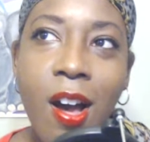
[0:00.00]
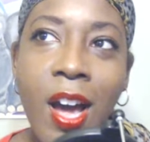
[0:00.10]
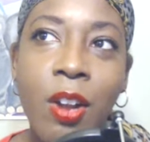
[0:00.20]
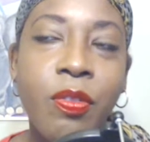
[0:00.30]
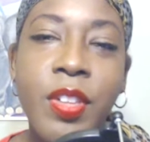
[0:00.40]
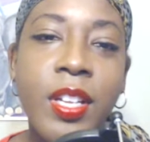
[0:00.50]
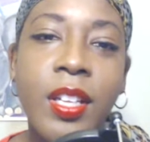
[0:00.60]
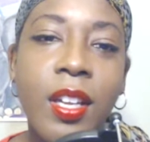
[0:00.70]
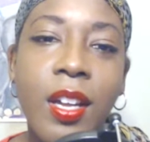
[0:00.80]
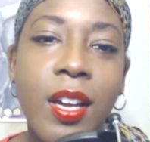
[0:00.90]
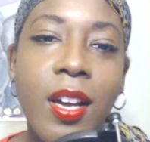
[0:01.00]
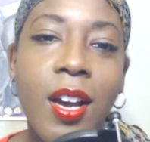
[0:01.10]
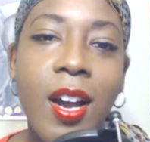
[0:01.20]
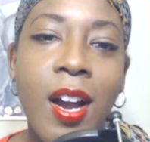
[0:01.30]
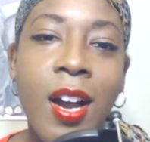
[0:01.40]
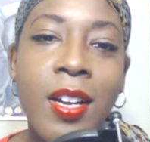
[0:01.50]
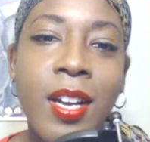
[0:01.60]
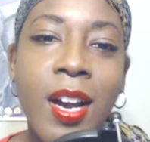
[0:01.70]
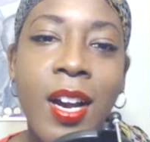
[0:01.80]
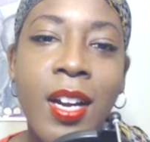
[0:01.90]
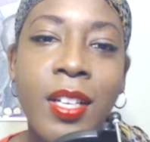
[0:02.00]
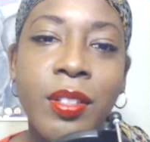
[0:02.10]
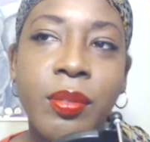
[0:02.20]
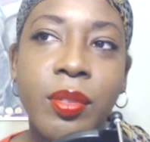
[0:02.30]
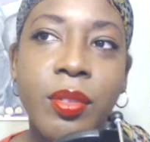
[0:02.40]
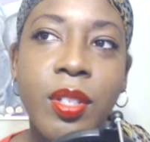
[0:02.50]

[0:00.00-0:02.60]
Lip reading: I don't think I